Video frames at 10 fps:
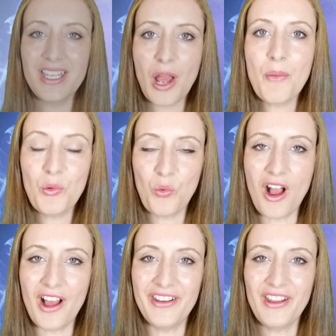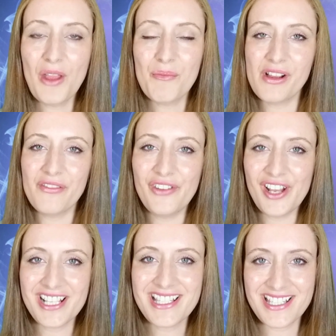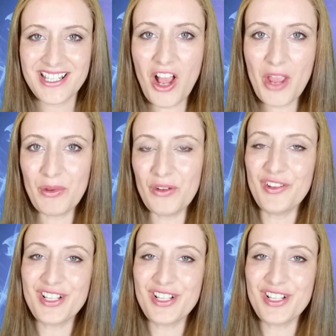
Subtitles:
Number 1, my first type of